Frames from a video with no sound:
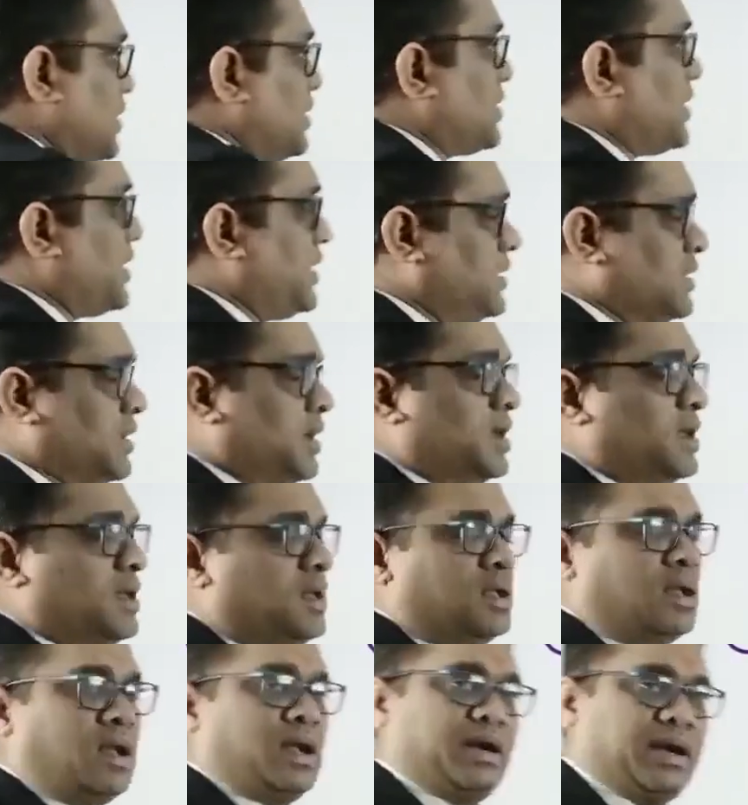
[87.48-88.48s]
right?
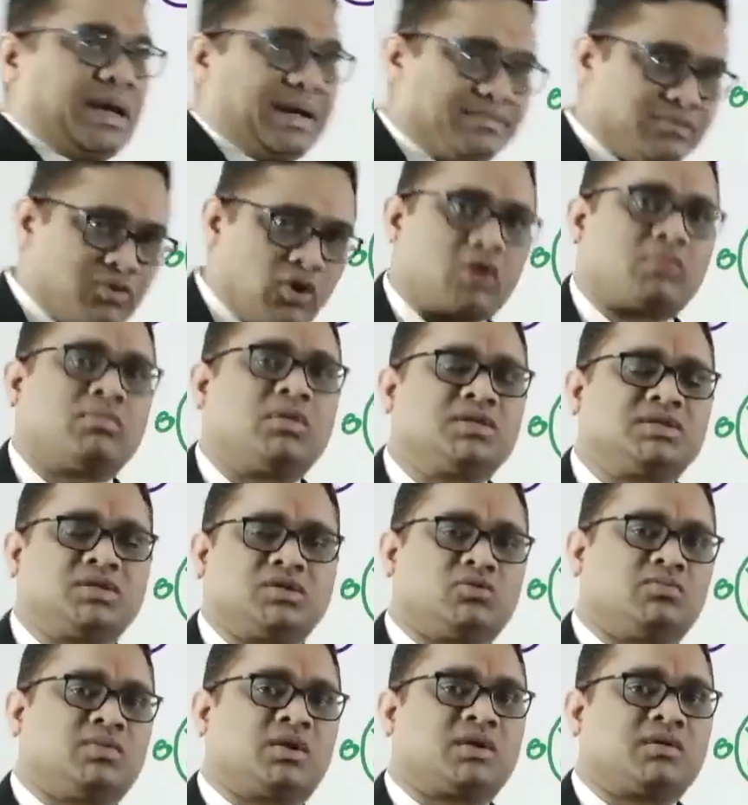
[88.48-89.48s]
And abnormal
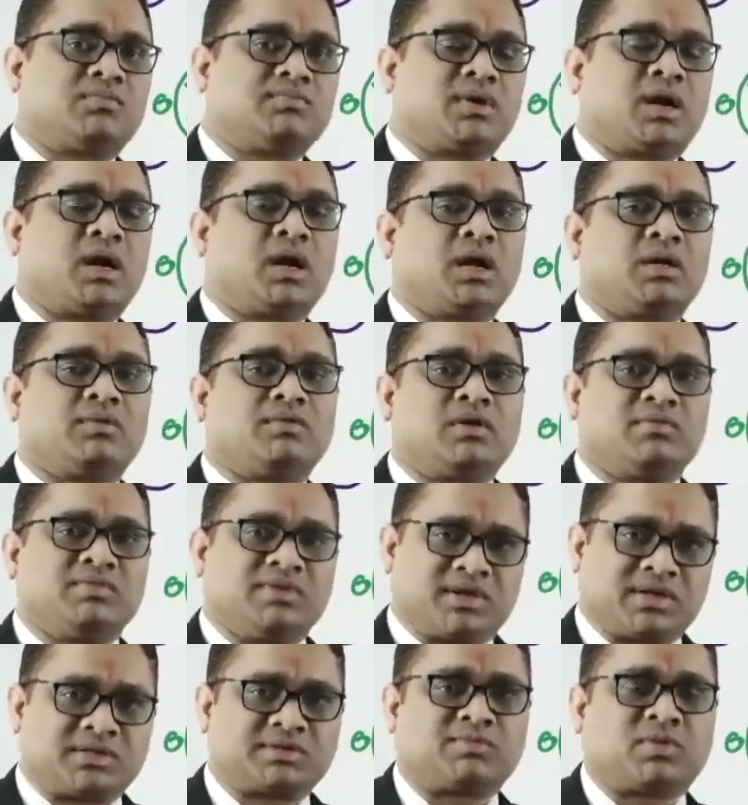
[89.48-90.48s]
genomic imprinting will be
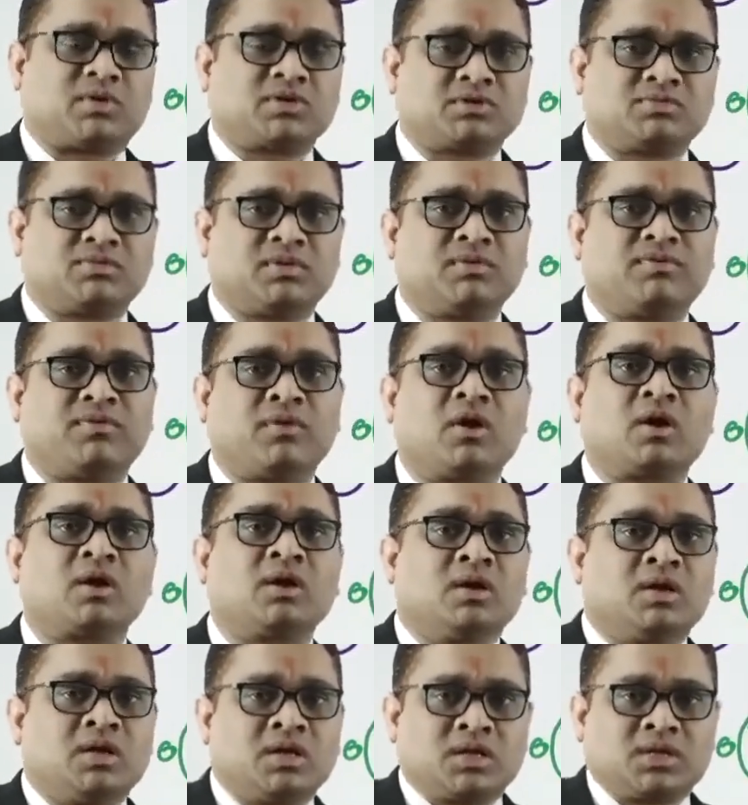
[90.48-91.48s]
responsible for
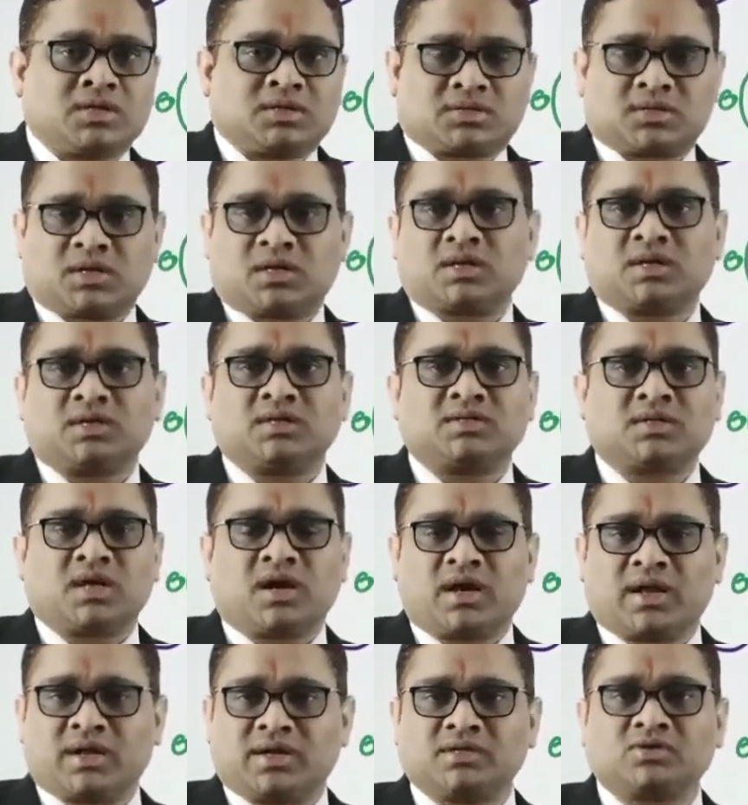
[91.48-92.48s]
certain
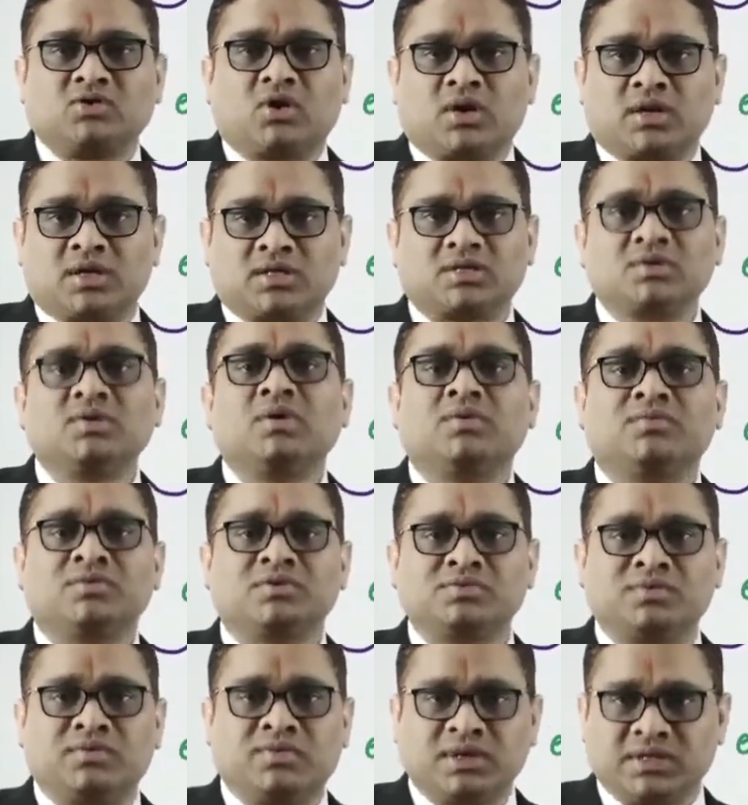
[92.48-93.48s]
genetic disorders
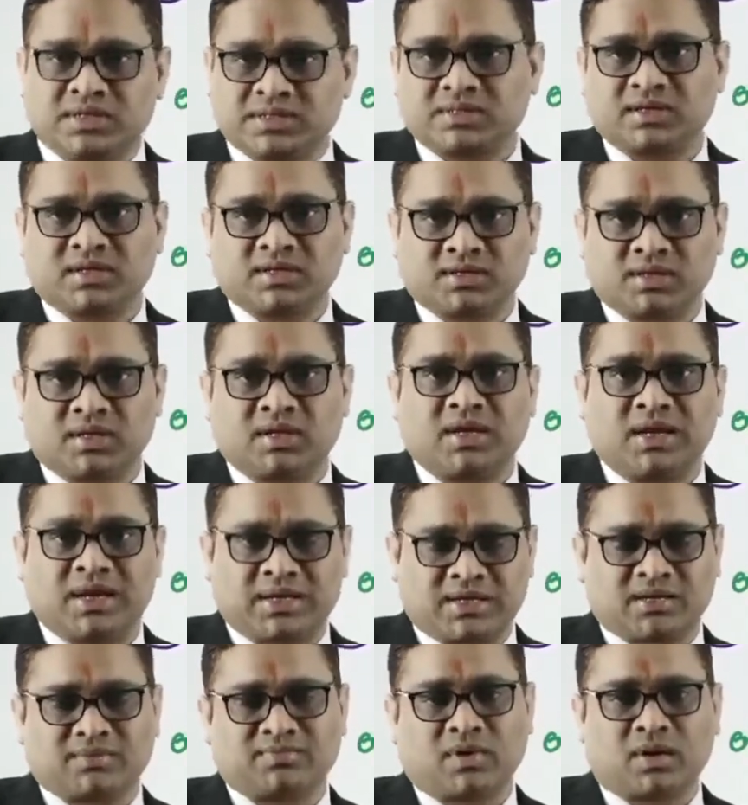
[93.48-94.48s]
which we will discuss in
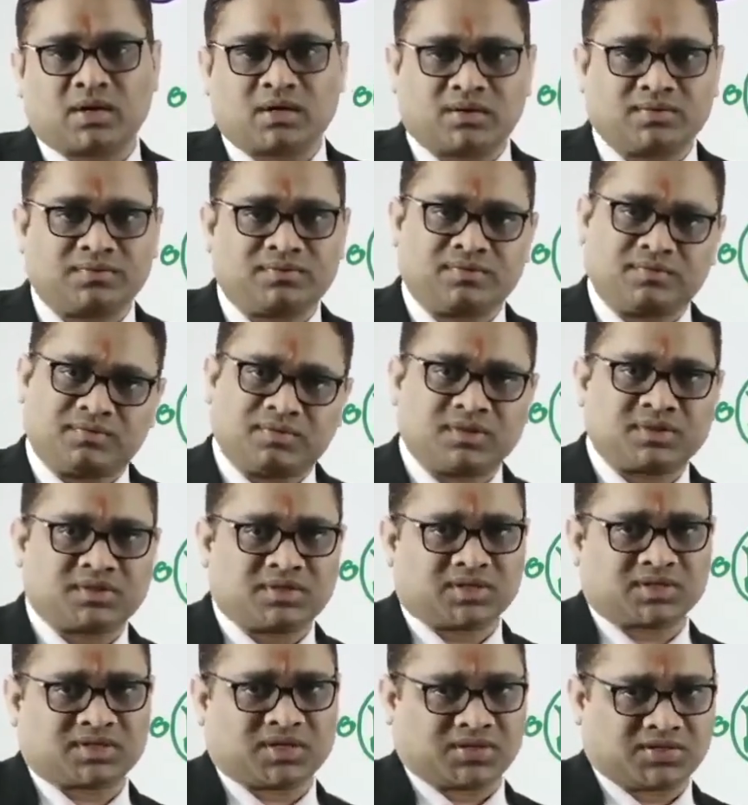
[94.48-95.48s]
later part of this
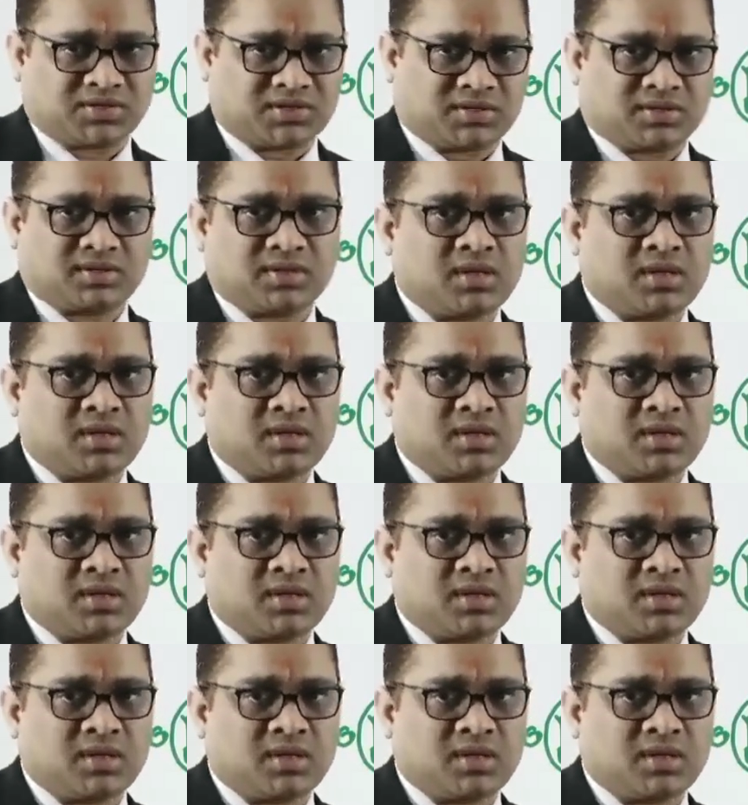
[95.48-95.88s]
discussion,